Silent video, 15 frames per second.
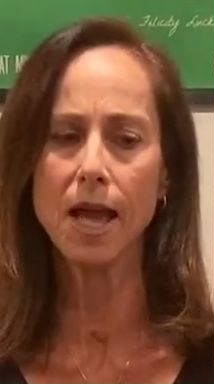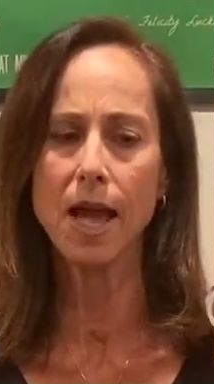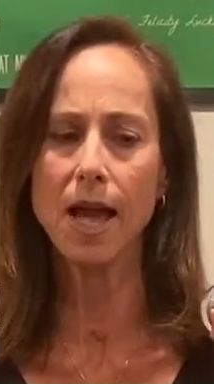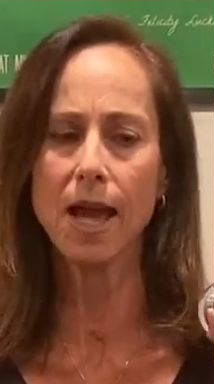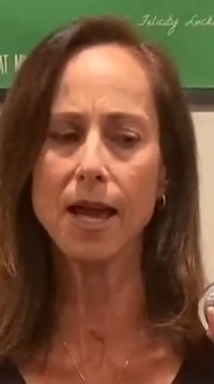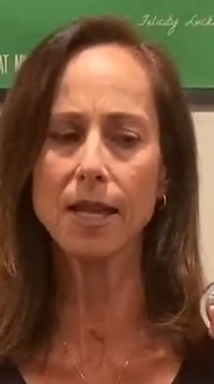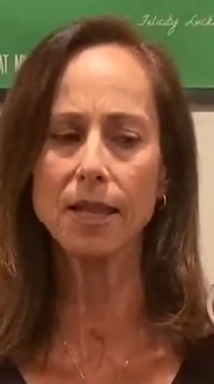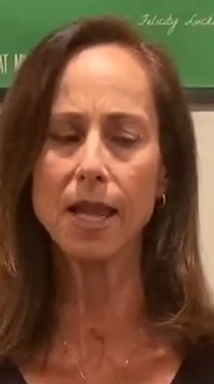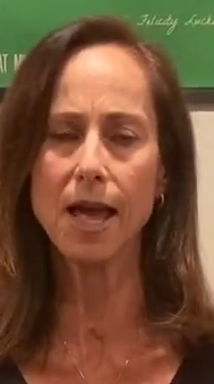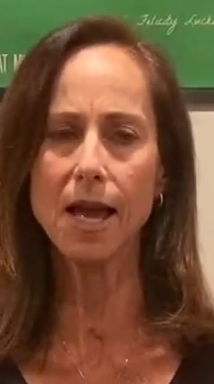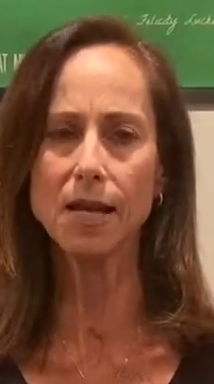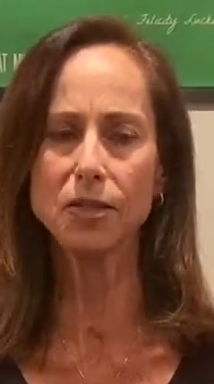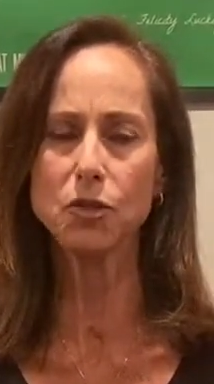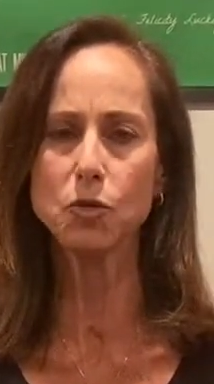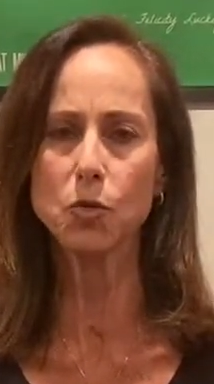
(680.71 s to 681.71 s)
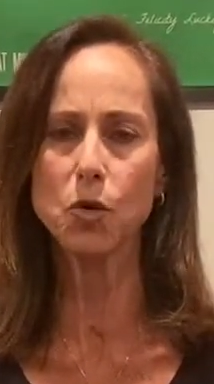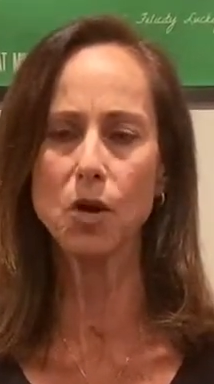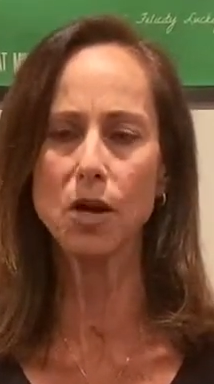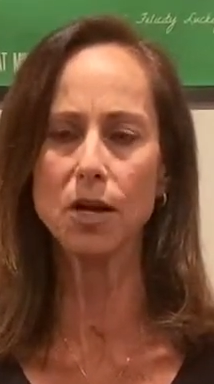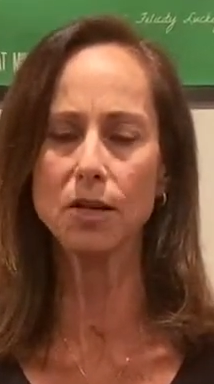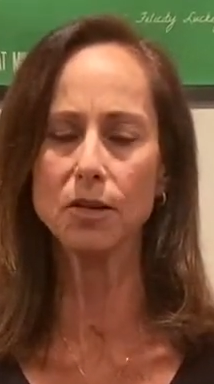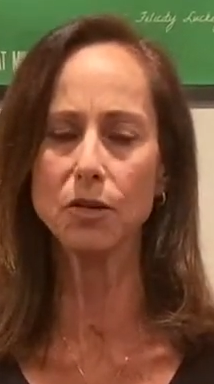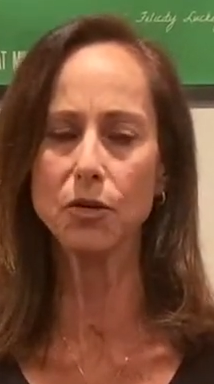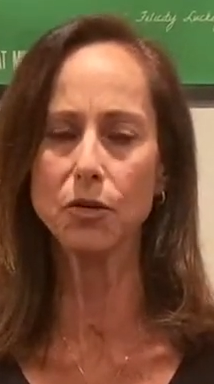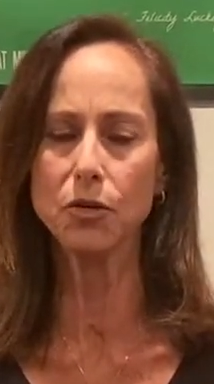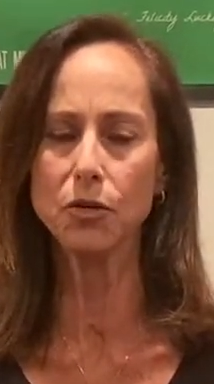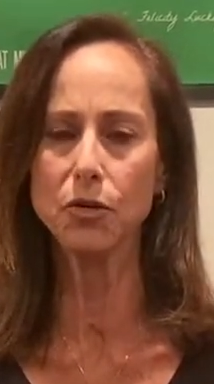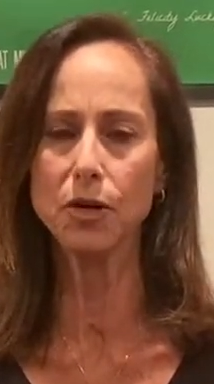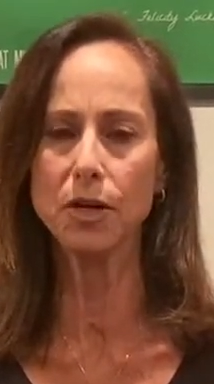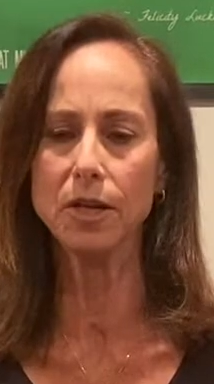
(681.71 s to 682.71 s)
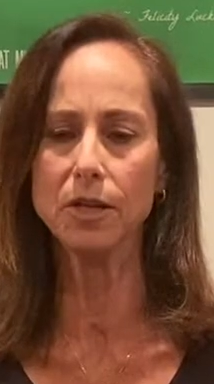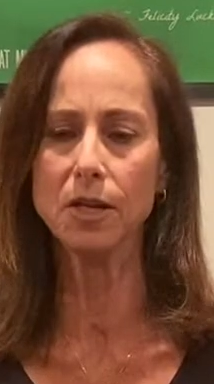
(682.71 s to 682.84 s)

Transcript: And last 1, good.